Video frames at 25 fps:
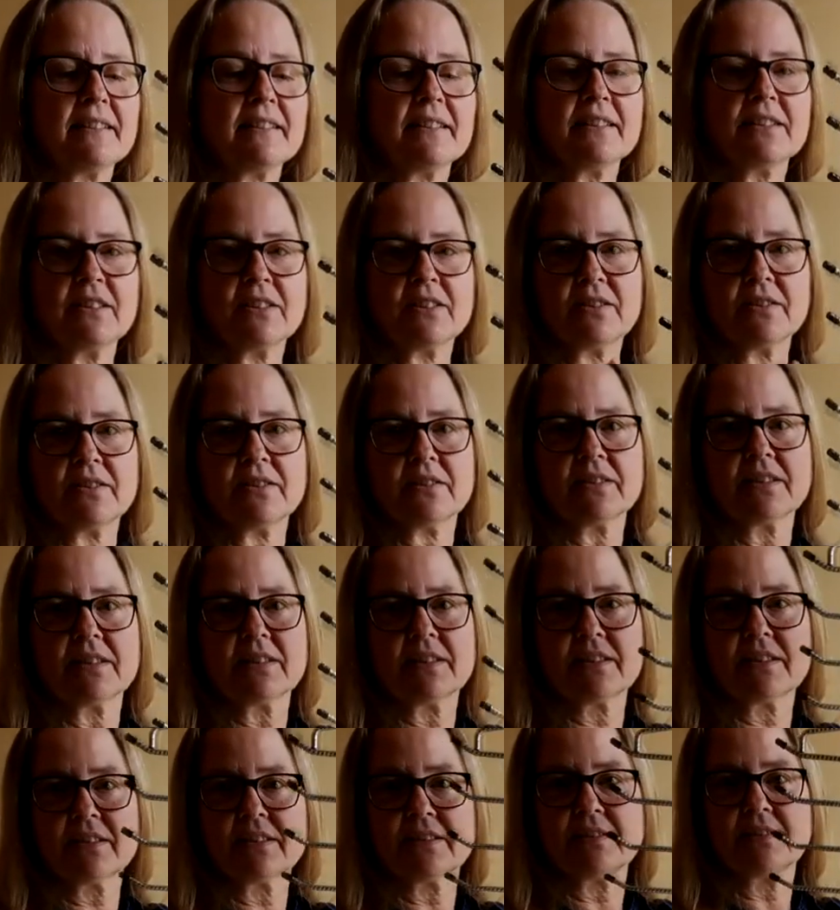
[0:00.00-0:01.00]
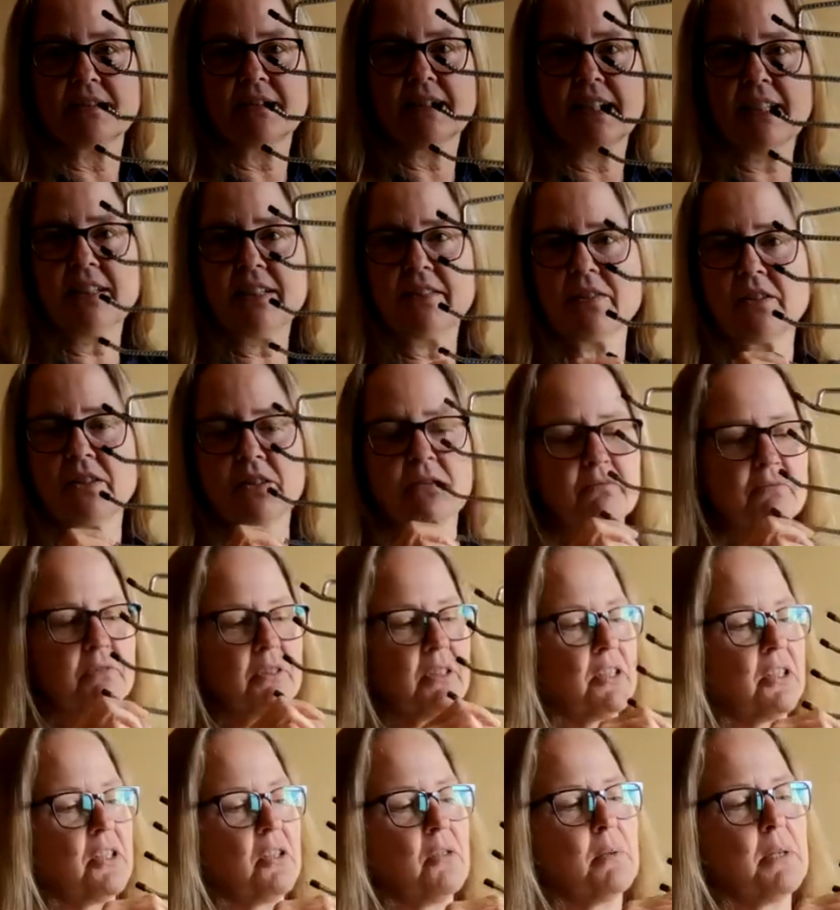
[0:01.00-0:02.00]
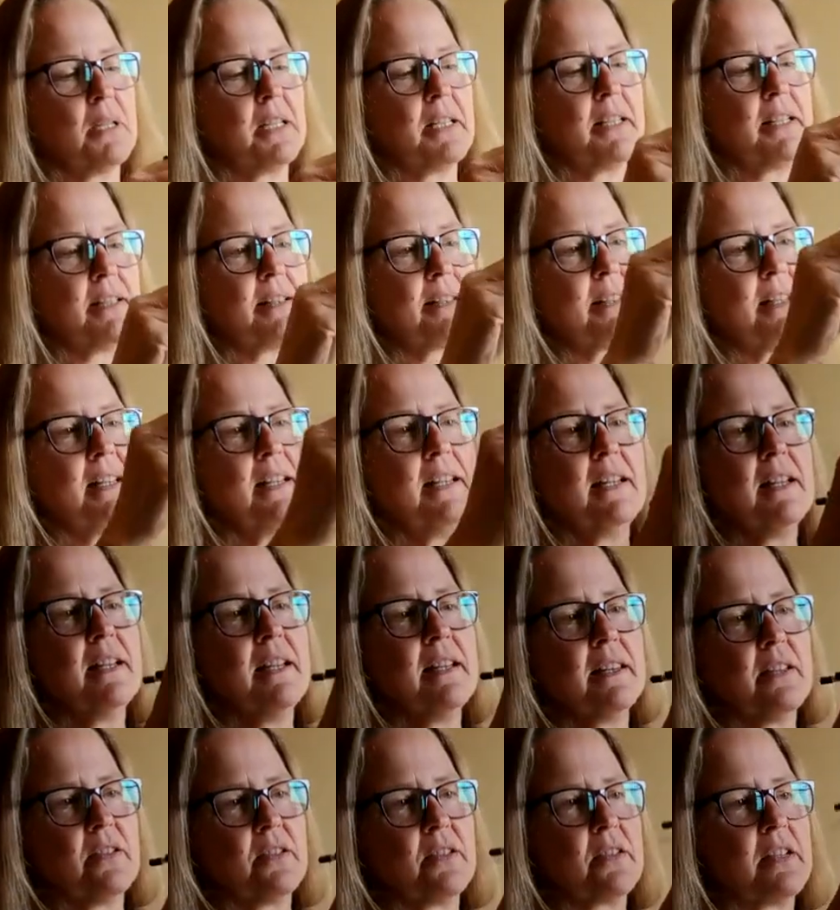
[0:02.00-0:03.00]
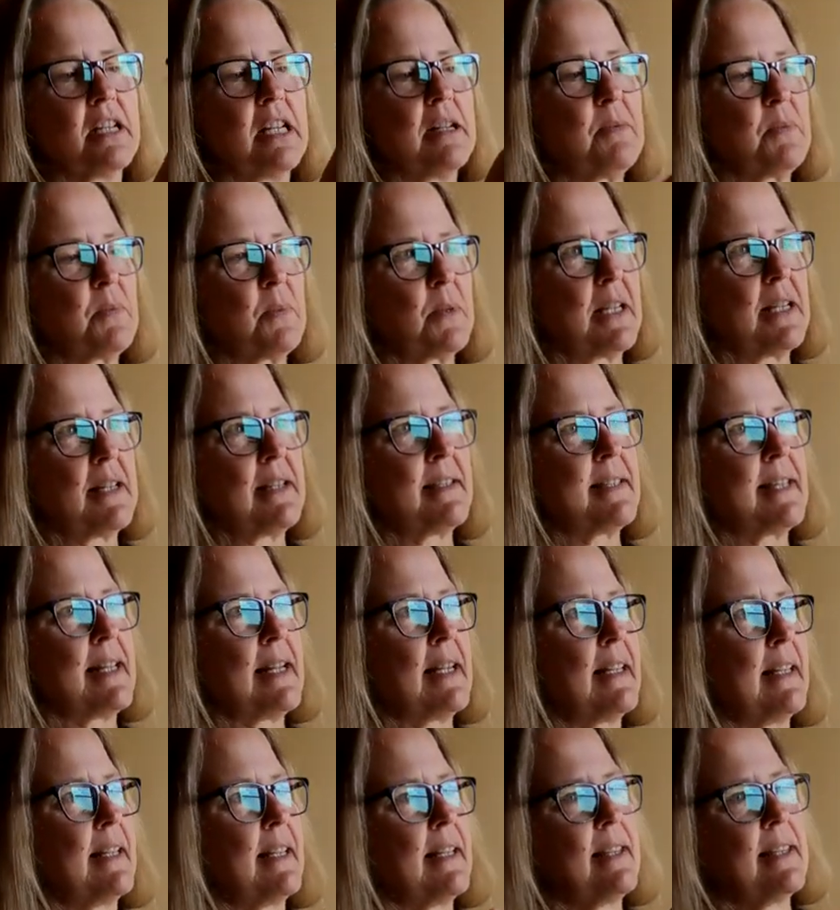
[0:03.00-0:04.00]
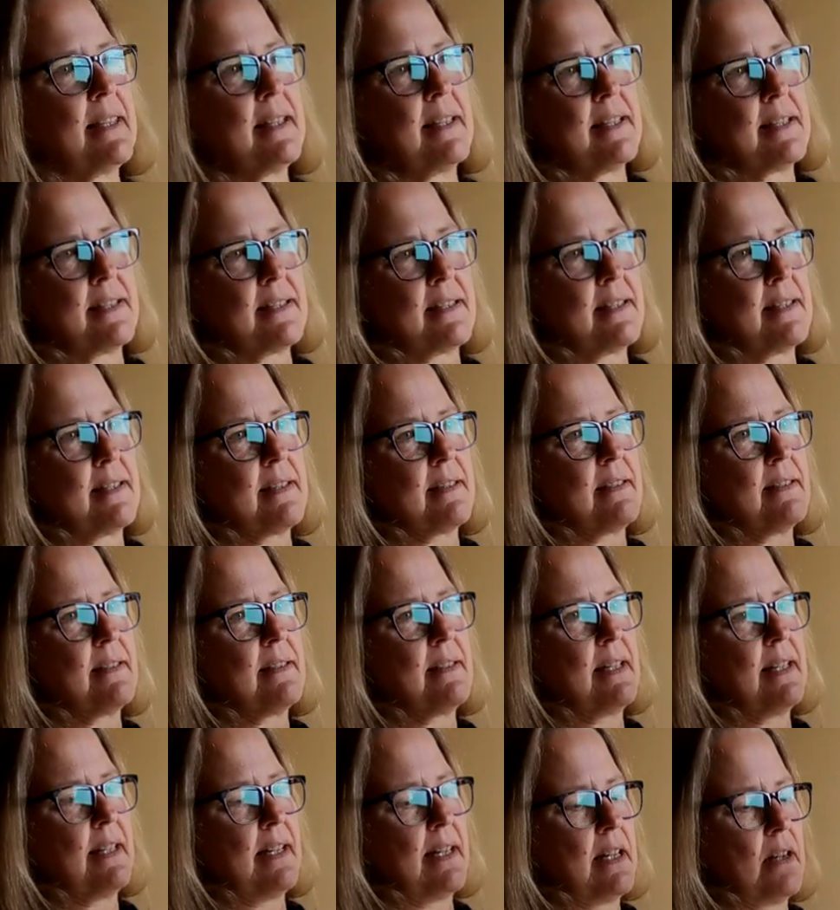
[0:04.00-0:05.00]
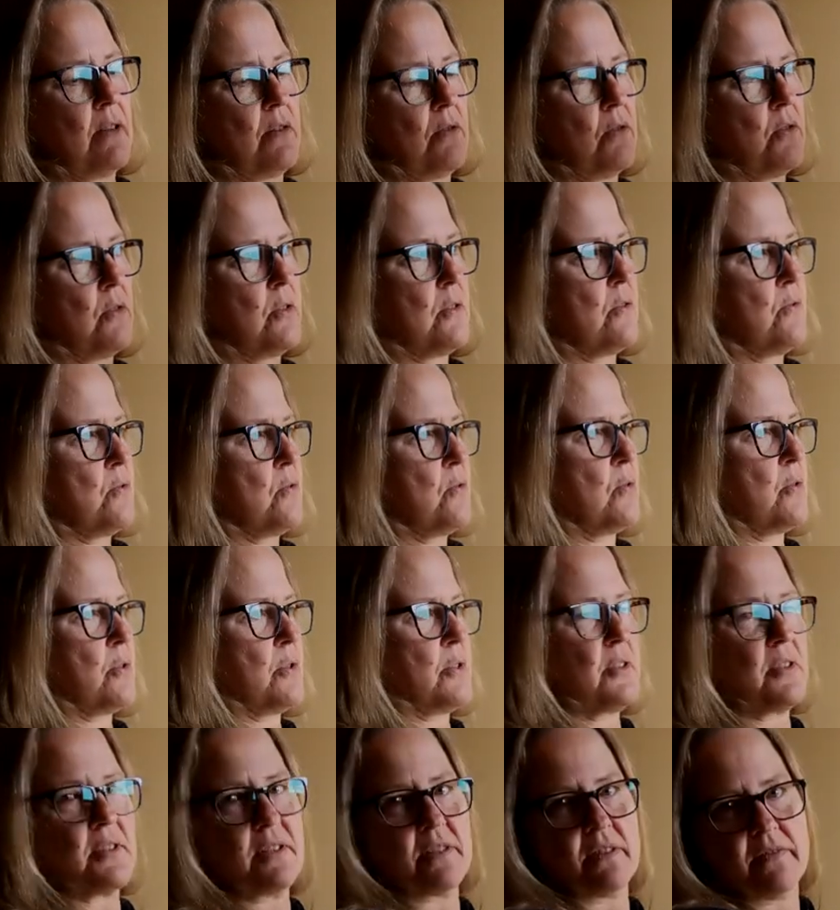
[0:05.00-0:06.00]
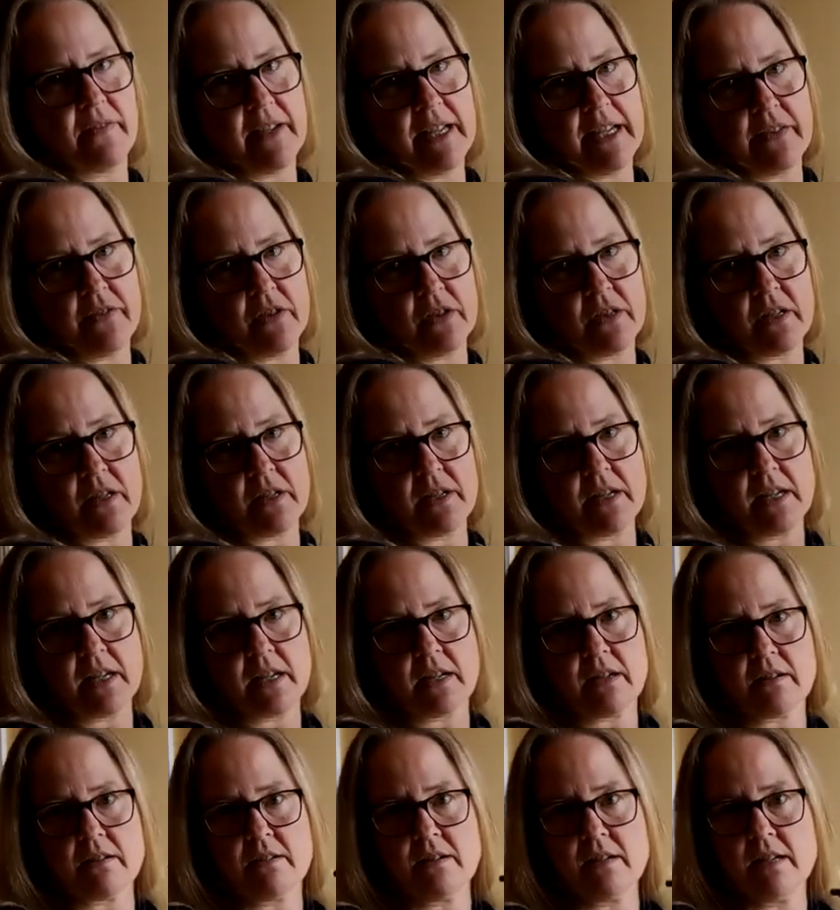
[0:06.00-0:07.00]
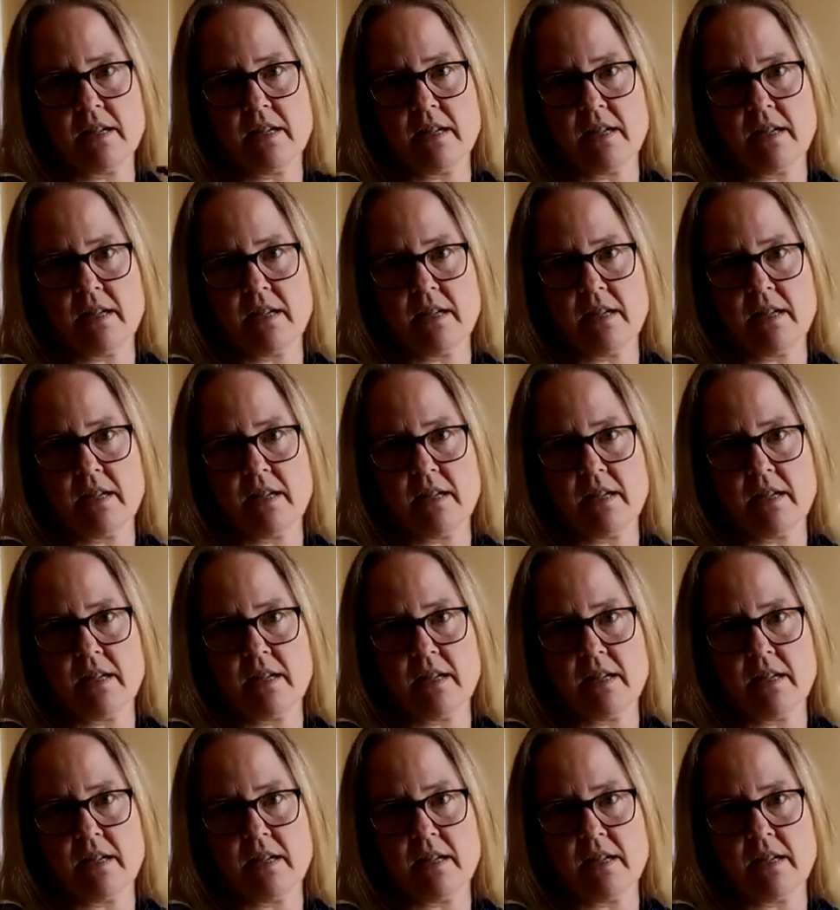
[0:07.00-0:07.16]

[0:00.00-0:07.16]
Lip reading: So it was, I don't even really know what it is. There's times when I'll set it like this, like on two horses if I have a ton of yarn.